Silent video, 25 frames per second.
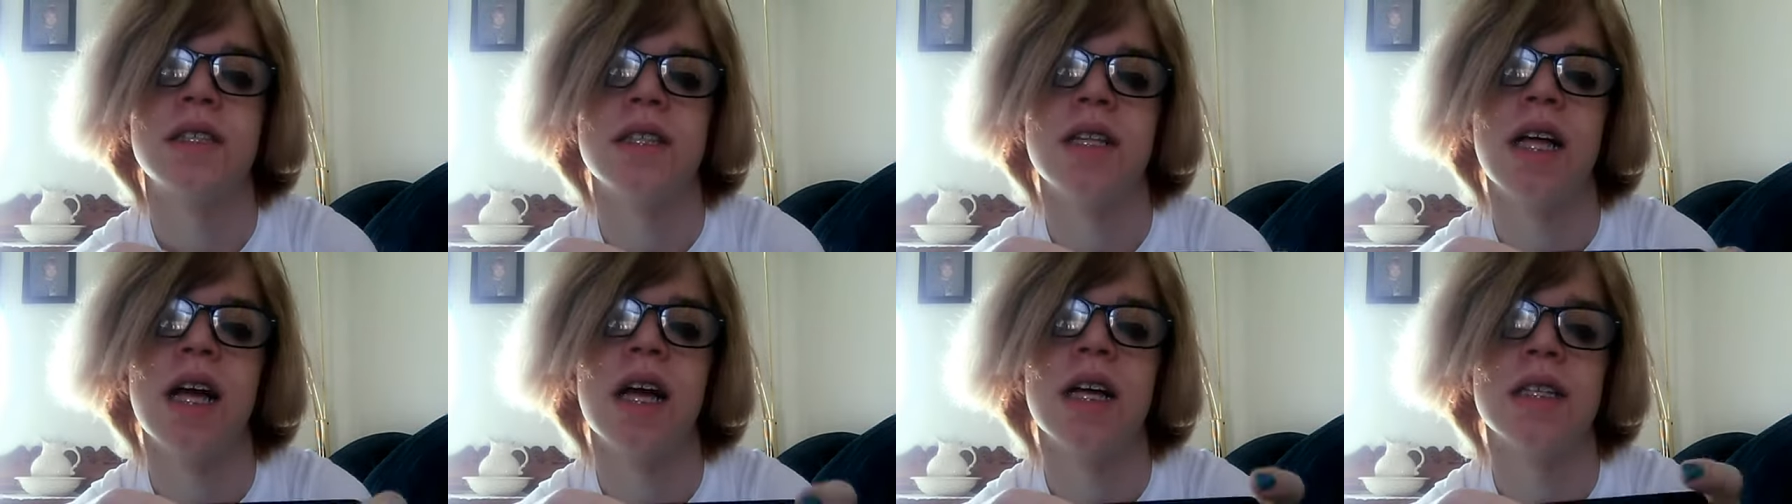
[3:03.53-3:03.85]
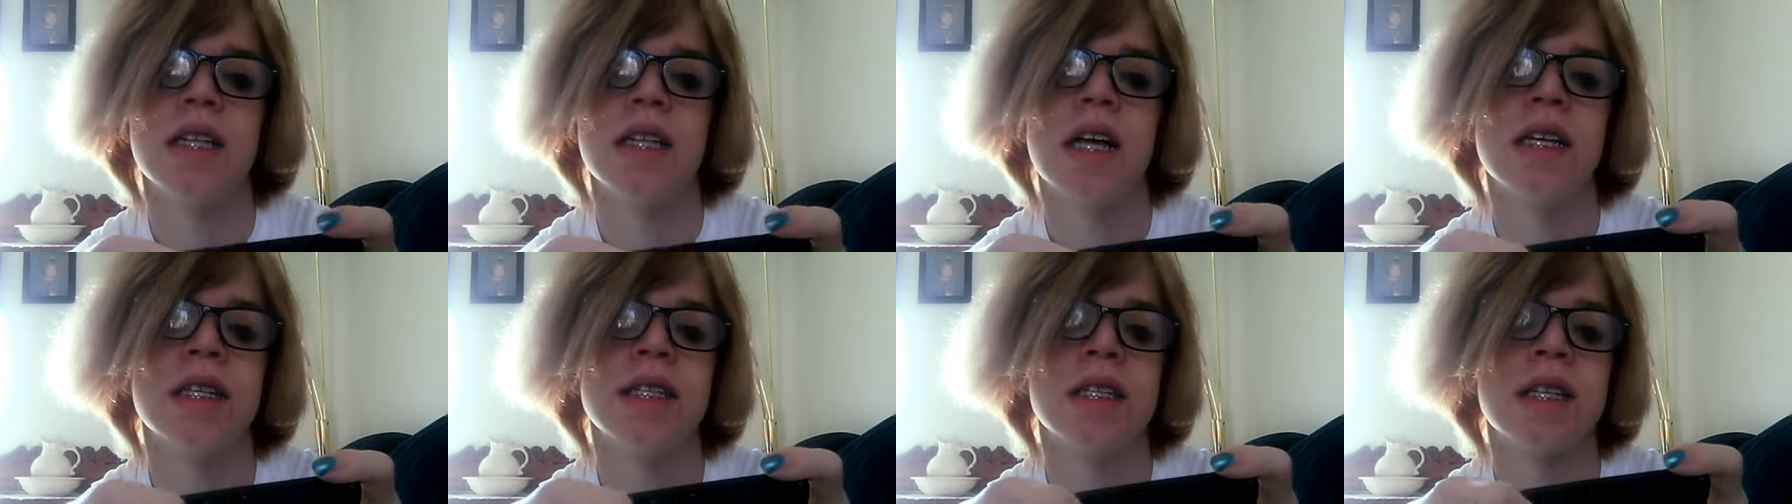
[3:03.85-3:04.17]

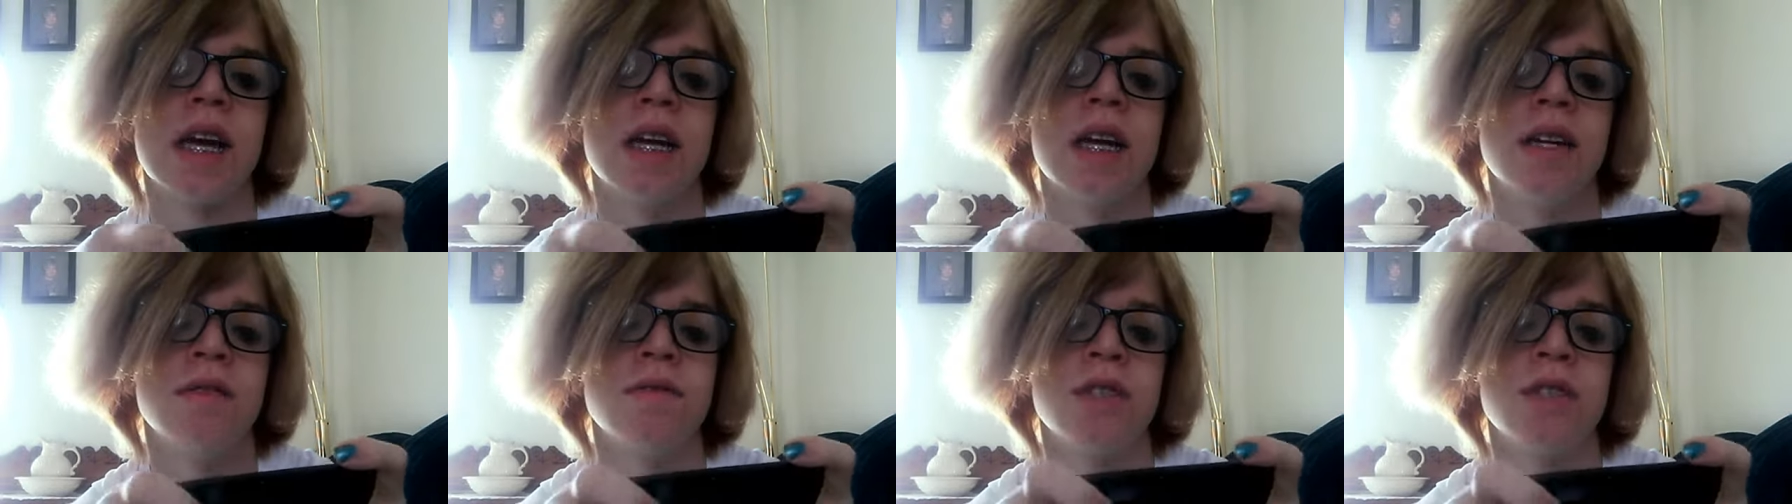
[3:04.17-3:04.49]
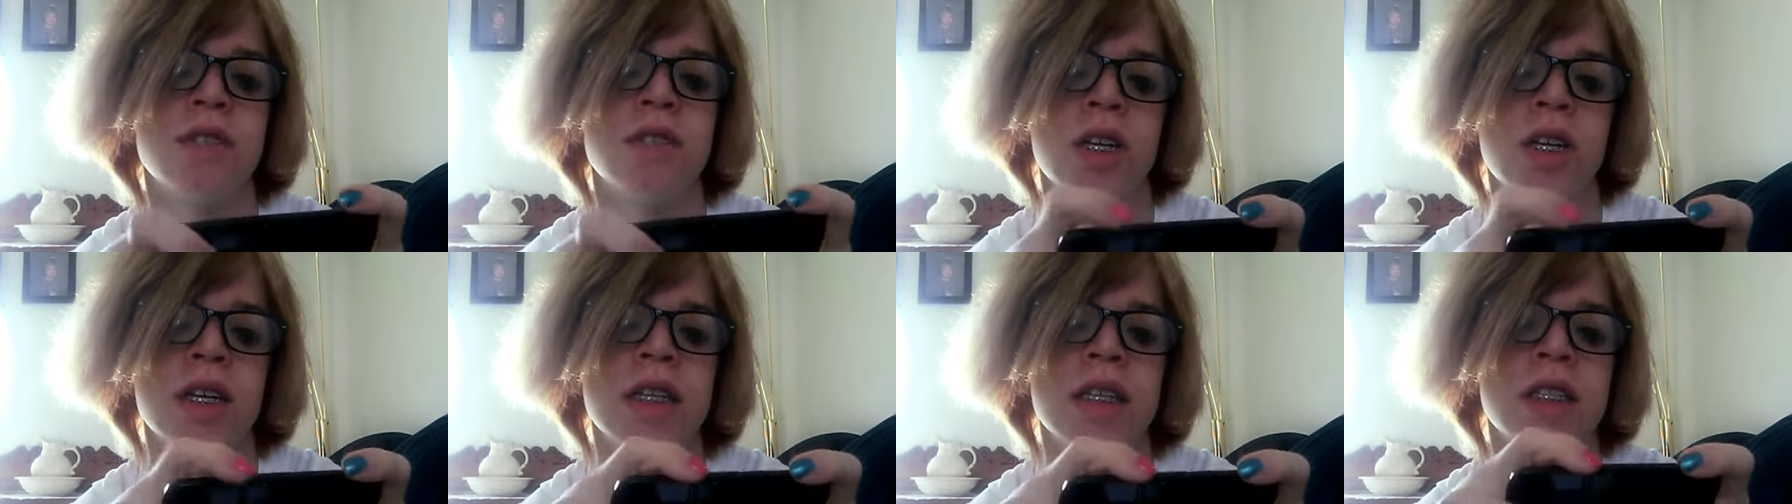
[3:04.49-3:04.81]
That, that's kind of
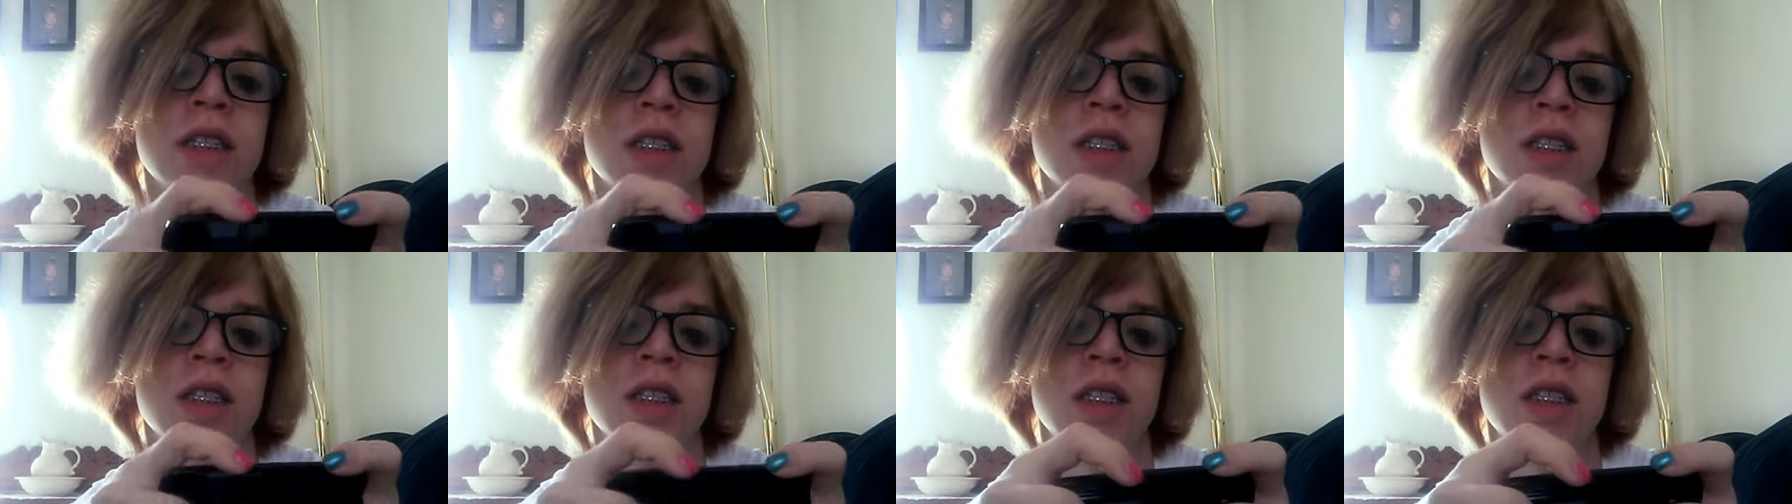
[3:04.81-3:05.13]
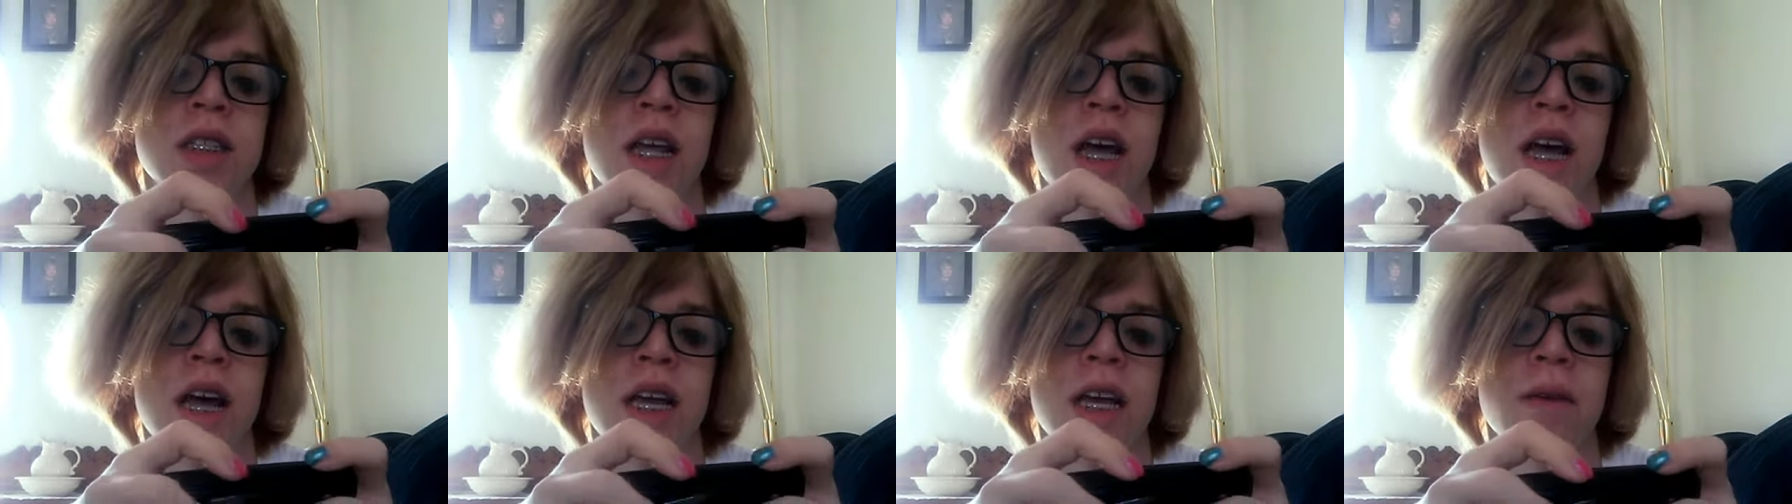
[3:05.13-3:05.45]
strange
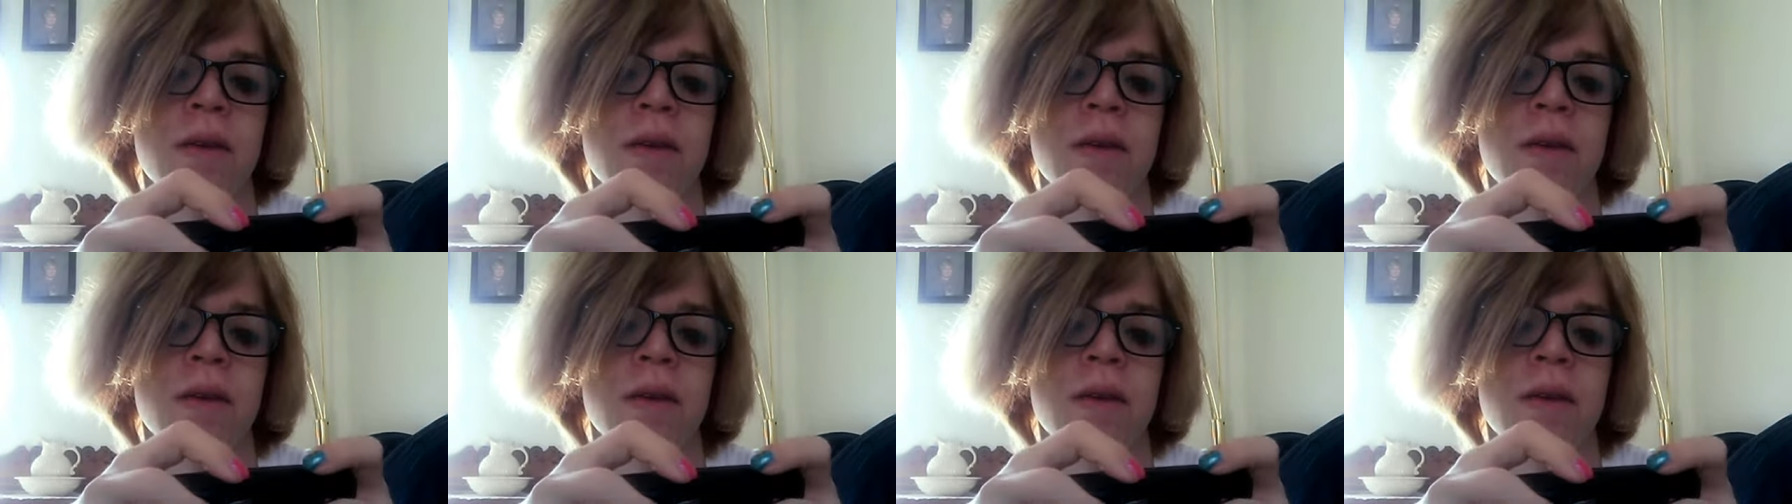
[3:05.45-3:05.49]
that